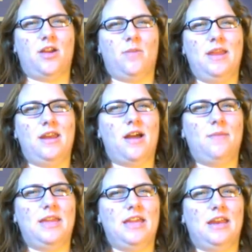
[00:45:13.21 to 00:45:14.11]
I may or
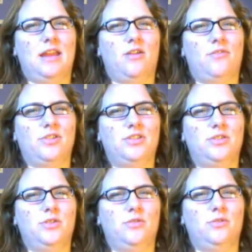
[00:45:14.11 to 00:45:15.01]
may not be heading
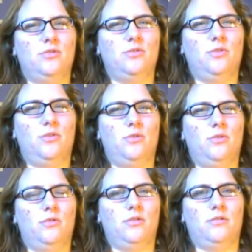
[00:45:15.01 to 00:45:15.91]
over
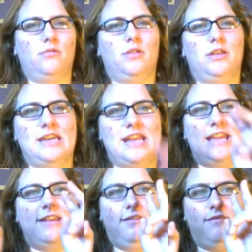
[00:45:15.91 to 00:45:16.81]
to
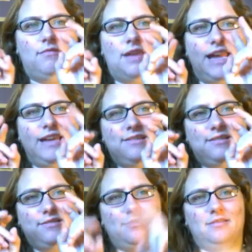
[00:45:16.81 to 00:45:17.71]
knit
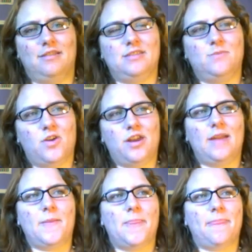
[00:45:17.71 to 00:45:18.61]
night this
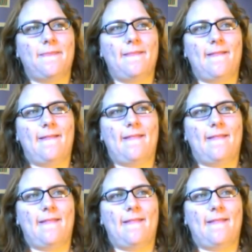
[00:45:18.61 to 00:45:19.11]
morning.